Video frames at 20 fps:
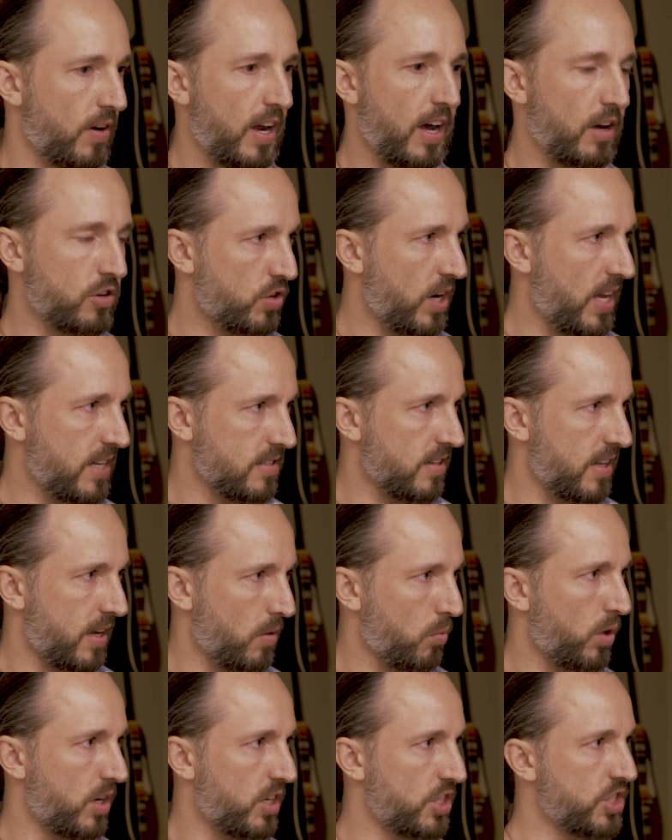out,
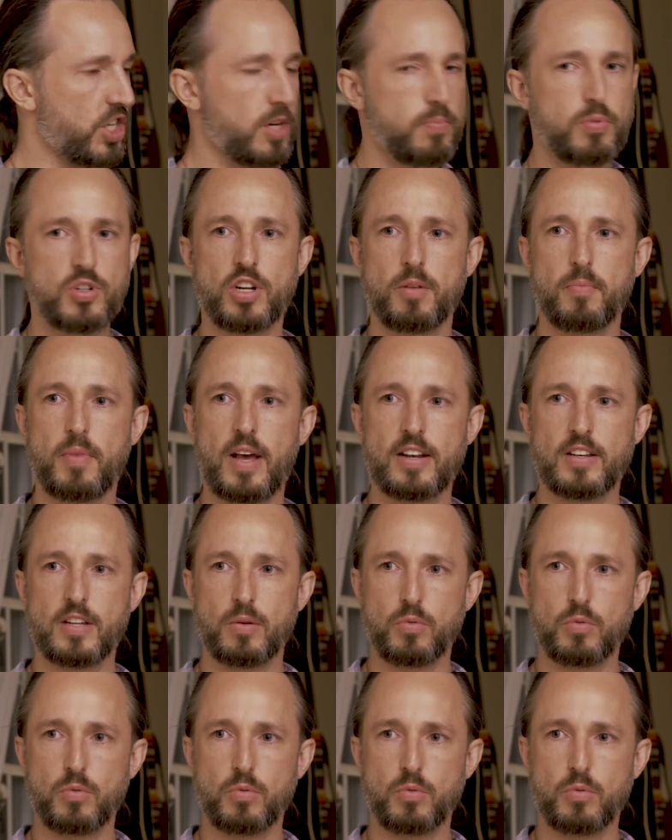translate what Egyptian meant.